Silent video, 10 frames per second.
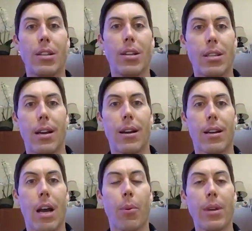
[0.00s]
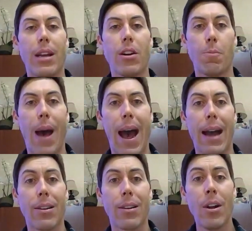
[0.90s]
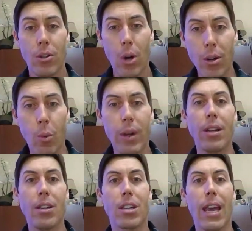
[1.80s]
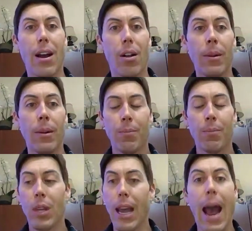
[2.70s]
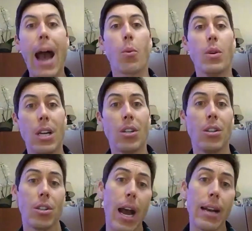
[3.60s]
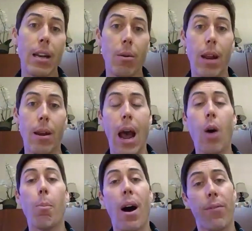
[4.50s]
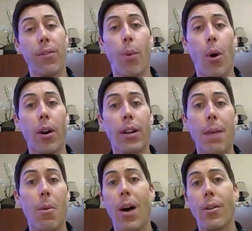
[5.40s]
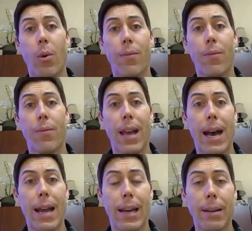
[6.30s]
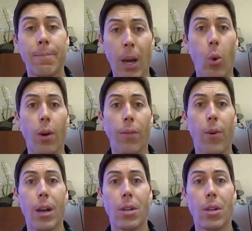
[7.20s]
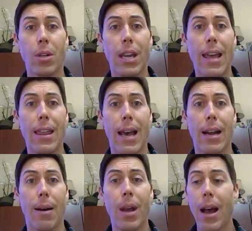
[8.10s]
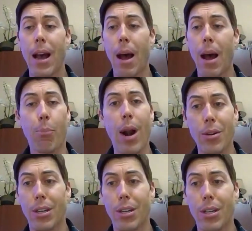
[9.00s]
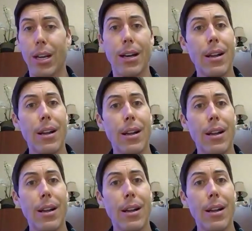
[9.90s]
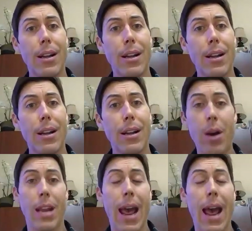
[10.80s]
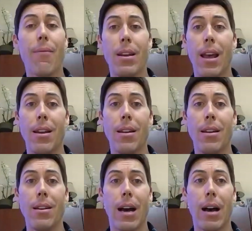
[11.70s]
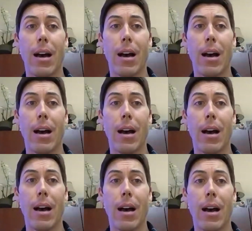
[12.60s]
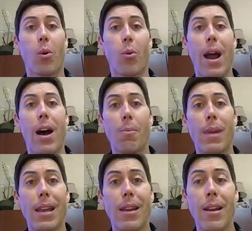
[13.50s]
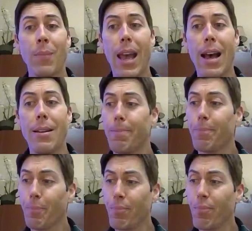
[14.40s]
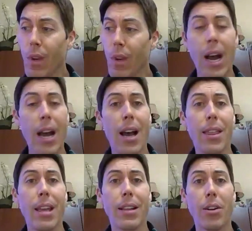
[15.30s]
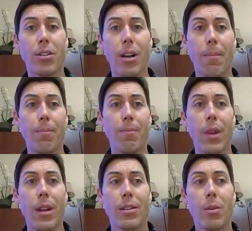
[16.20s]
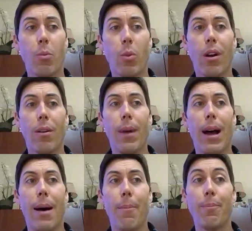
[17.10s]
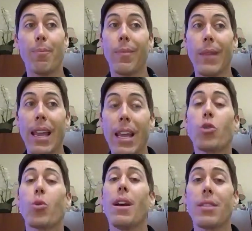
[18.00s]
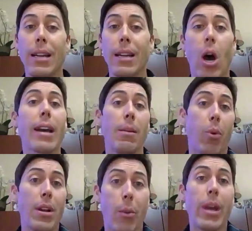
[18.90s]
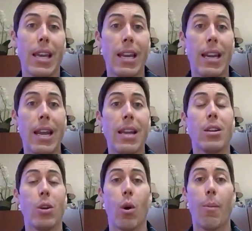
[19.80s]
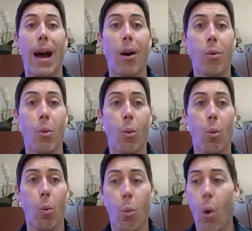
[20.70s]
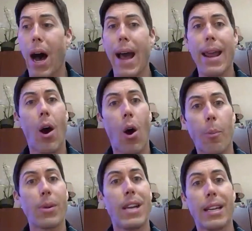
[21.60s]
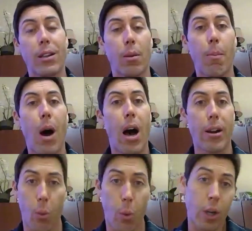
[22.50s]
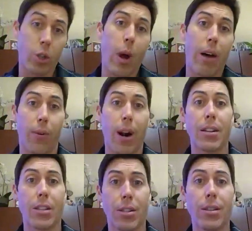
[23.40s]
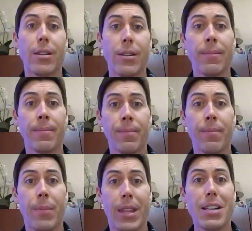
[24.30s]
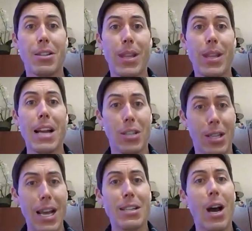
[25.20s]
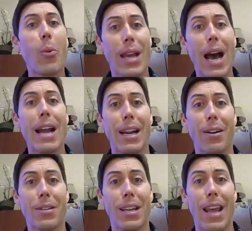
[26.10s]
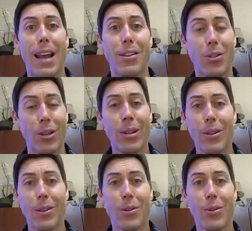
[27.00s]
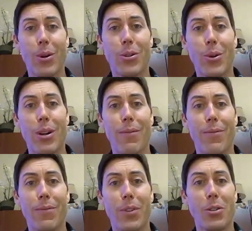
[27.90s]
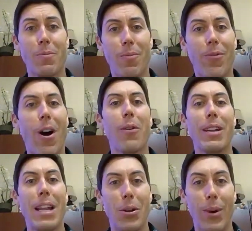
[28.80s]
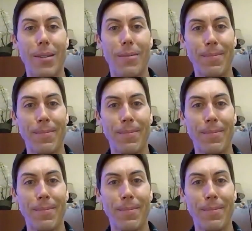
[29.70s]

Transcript: just a couple years back, starting to really scale the acquisition side, and how Buffalo Park came about, and why we've got a portfolio today that I'm proud to and proud to have, and proud to have the team around me. And I think there's some real interesting talking points that we can get into about why our particular model works well for us. But that's how we got here today, is sort of just falling into it.